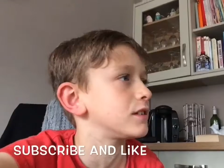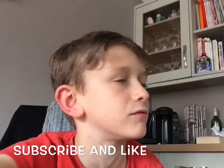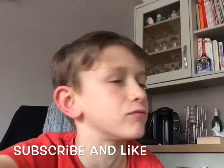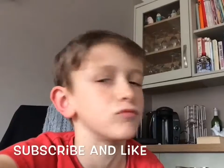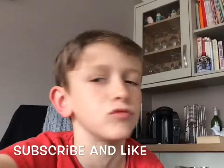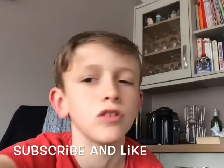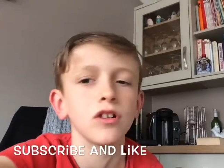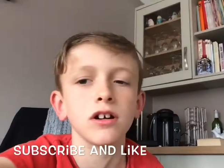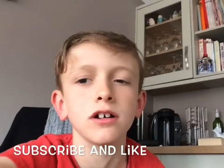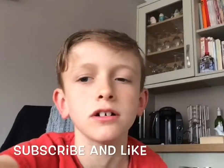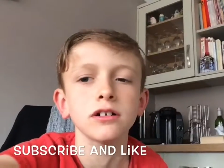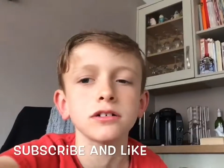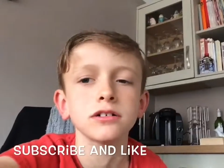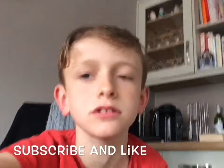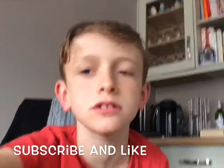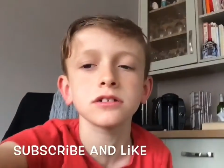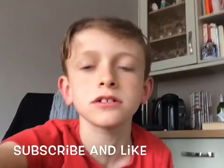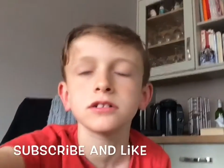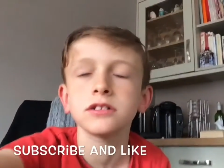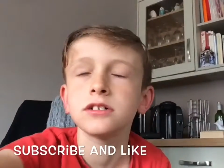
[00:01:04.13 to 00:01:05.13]
and
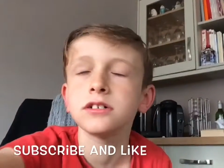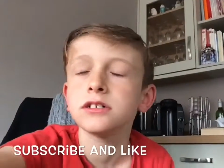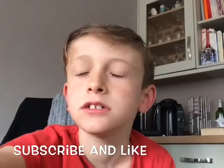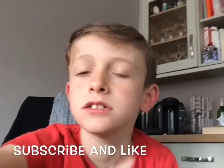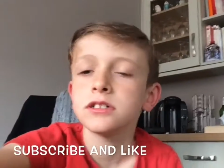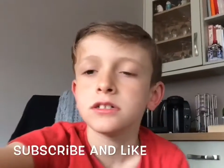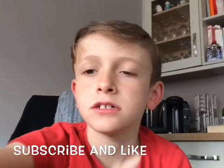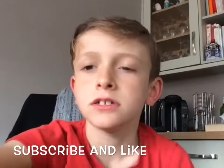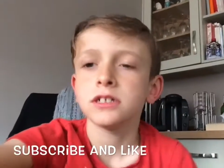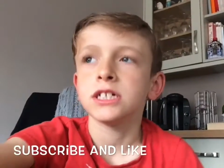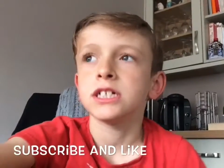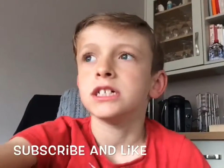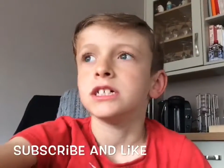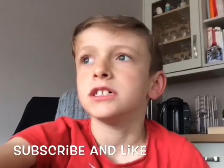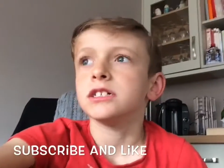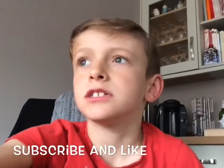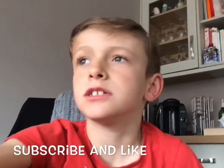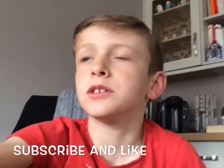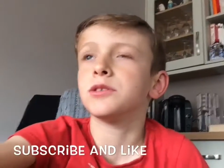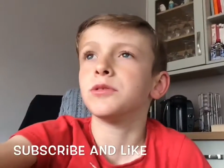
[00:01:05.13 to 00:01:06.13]
rocks.
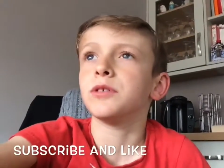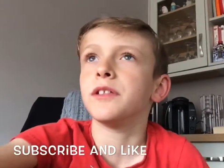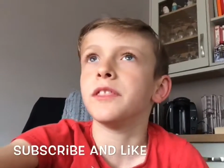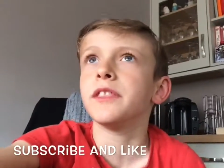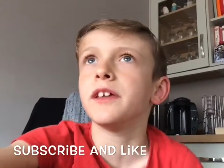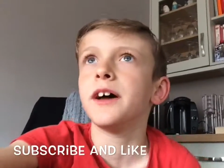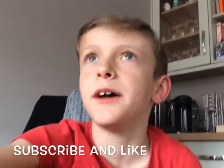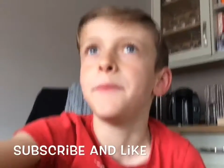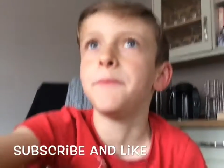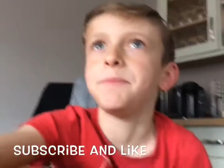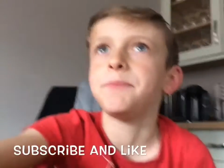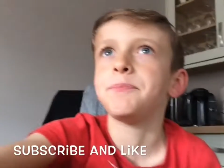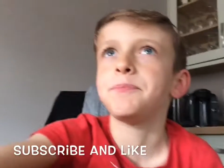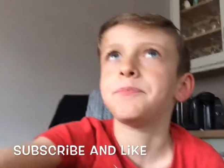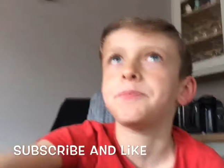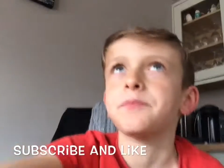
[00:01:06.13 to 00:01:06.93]
So, and then